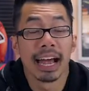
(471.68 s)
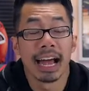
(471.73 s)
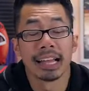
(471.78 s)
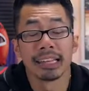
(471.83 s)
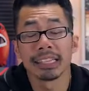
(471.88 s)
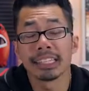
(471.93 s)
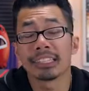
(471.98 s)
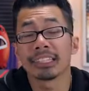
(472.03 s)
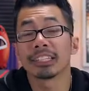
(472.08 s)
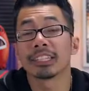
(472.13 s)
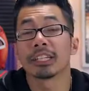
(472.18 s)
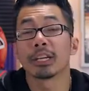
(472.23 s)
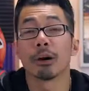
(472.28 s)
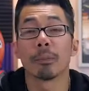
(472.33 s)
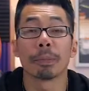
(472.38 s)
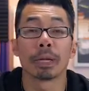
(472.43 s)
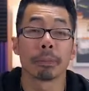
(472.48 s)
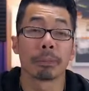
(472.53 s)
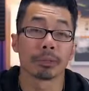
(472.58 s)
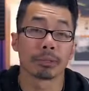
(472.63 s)
at least until
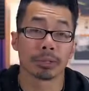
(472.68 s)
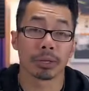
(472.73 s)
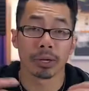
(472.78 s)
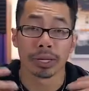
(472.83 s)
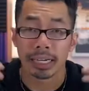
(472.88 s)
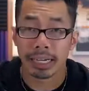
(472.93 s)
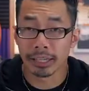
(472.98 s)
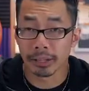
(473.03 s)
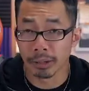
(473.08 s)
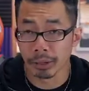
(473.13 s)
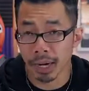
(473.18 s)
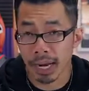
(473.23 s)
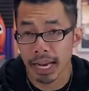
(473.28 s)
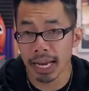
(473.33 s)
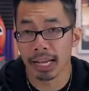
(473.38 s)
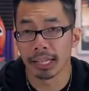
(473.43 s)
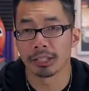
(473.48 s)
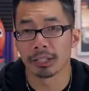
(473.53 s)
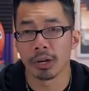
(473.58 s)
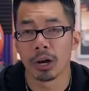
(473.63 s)
people start getting their
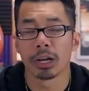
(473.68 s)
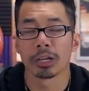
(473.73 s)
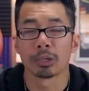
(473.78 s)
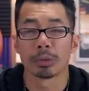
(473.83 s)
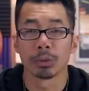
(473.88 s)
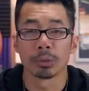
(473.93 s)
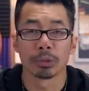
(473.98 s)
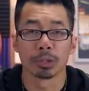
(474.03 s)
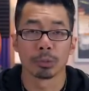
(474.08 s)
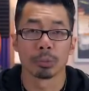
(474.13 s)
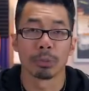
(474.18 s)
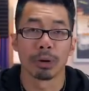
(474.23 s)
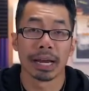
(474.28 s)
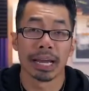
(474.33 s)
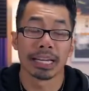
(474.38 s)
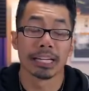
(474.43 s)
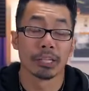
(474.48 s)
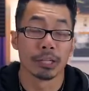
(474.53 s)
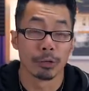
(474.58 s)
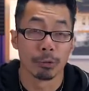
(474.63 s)
hands on Google's
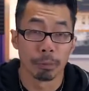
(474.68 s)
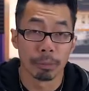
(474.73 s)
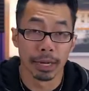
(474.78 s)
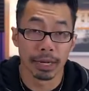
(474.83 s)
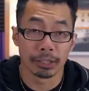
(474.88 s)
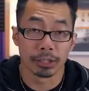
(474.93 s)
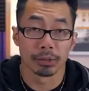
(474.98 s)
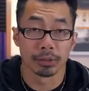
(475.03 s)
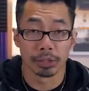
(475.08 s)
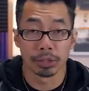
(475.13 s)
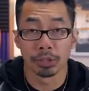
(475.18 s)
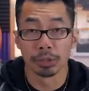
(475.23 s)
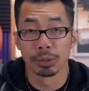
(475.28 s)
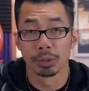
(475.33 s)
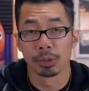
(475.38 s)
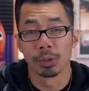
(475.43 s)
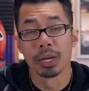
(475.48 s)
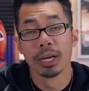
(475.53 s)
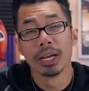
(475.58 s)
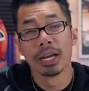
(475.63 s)
brand new Pixel
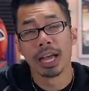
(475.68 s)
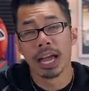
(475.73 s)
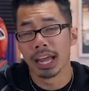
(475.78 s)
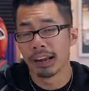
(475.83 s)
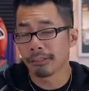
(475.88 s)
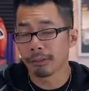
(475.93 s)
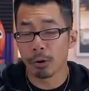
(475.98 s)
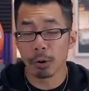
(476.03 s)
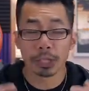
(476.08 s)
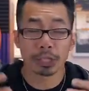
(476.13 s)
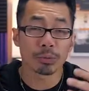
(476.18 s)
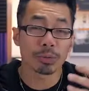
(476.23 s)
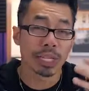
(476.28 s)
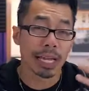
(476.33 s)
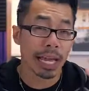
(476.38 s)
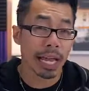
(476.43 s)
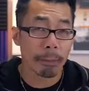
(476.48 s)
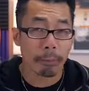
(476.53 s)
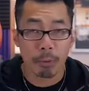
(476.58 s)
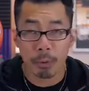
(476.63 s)
2. And of course, with
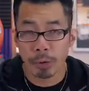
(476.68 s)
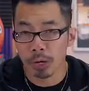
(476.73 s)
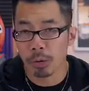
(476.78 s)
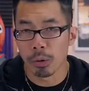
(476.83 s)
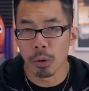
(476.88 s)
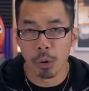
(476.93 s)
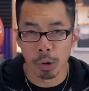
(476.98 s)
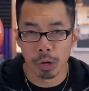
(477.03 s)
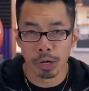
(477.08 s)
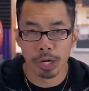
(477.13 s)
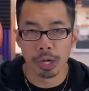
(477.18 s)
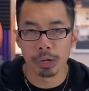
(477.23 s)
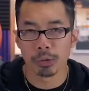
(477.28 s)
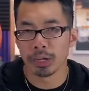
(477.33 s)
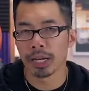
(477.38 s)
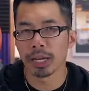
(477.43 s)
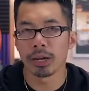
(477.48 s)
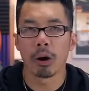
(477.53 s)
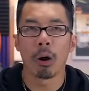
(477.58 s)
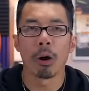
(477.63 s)
8.0 Oreo, you
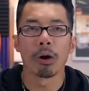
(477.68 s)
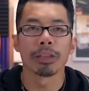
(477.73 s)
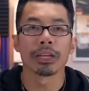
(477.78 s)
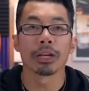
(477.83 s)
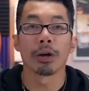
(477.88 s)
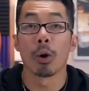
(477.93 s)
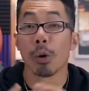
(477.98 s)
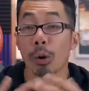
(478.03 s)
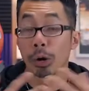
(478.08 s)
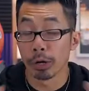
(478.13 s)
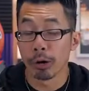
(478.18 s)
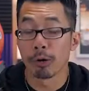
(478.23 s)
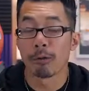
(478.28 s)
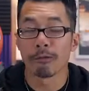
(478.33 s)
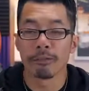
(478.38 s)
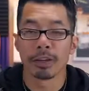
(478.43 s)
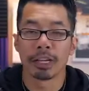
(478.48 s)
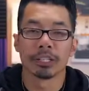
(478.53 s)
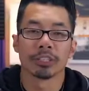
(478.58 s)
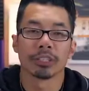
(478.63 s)
get all the Oreo
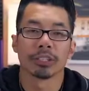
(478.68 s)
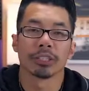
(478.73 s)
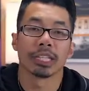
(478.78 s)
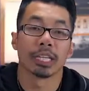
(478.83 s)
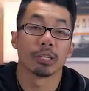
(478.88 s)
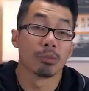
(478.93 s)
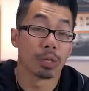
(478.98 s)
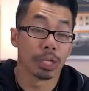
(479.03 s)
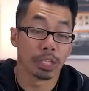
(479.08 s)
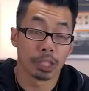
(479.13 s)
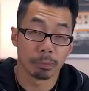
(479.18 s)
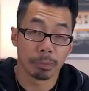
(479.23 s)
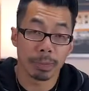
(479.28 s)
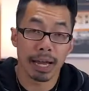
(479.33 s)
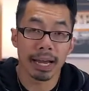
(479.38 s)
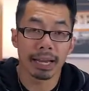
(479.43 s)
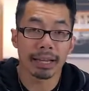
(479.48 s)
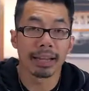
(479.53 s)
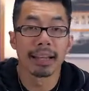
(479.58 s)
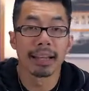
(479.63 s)
features they would expect,